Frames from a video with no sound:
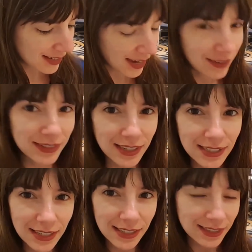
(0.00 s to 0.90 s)
I have 6
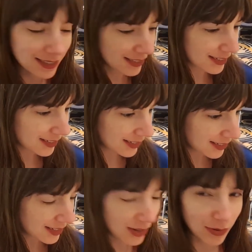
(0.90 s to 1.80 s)
tickets.
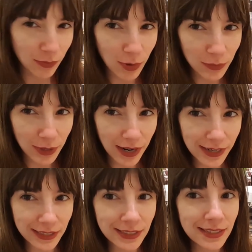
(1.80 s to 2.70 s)
You can win 1 prize.